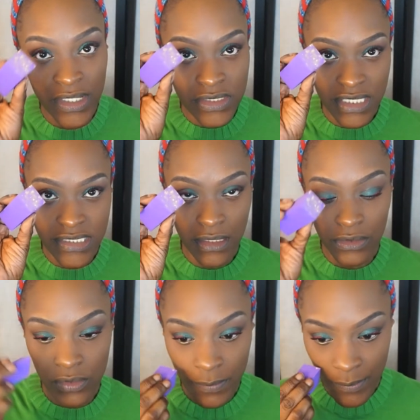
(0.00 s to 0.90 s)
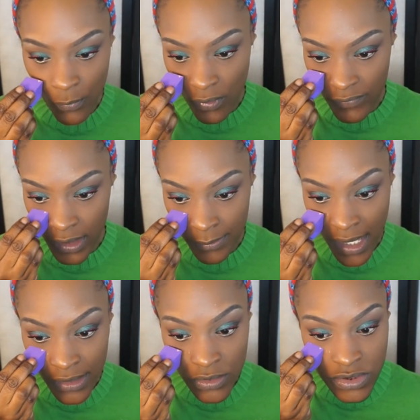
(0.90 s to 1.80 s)
So I took a little bit more of it. I'm
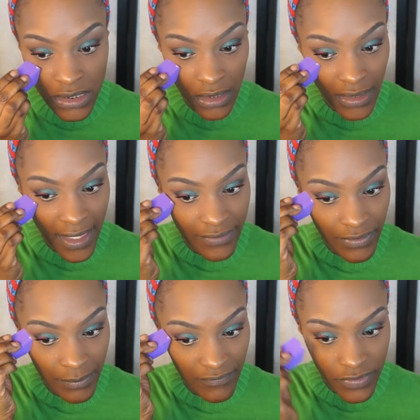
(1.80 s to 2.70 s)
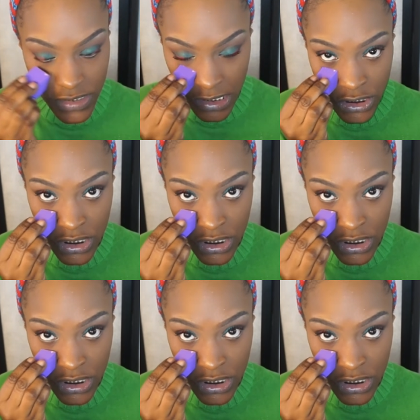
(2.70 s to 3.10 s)
not using a lot of it, muffins.